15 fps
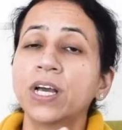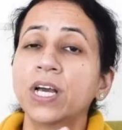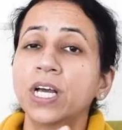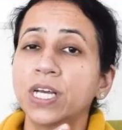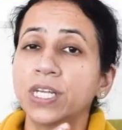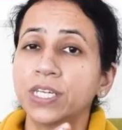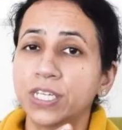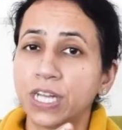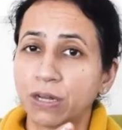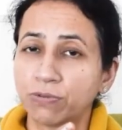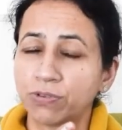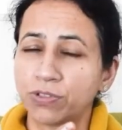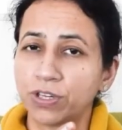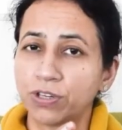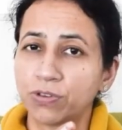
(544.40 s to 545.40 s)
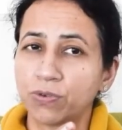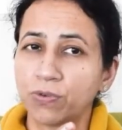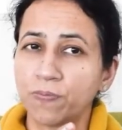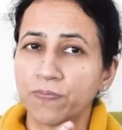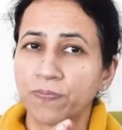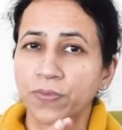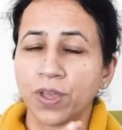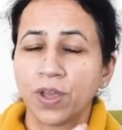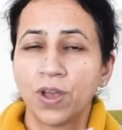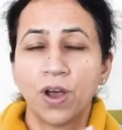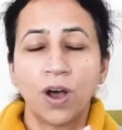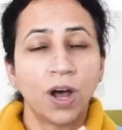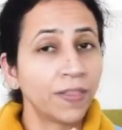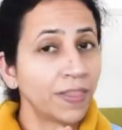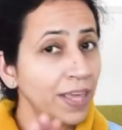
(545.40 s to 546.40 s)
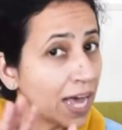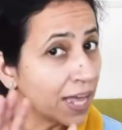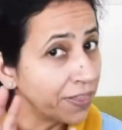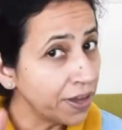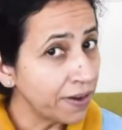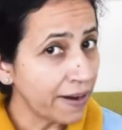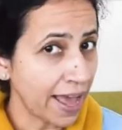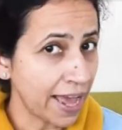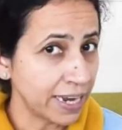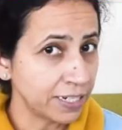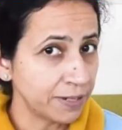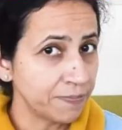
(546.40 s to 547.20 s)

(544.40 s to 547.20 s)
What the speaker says: Down syndrome. On the other hand,